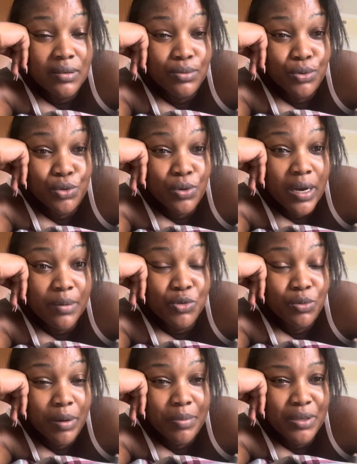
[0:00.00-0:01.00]
when you come
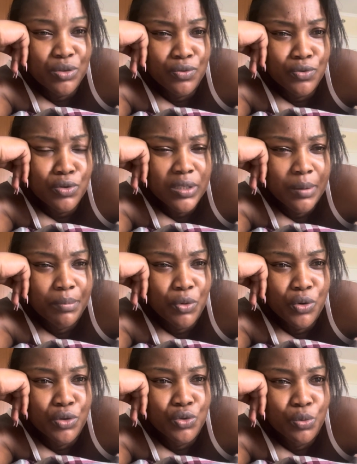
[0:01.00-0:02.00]
to my place of course i'm
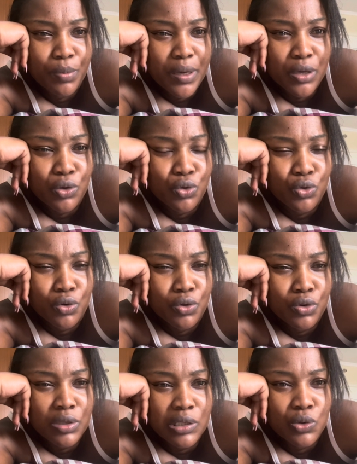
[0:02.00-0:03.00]
going to pay you you're
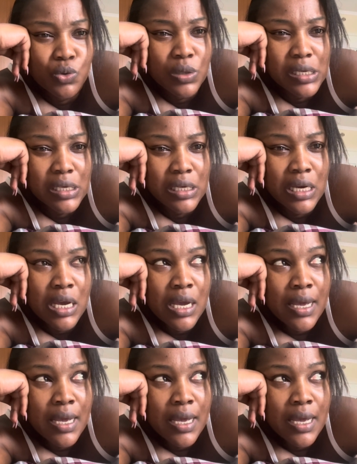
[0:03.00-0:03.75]
not doing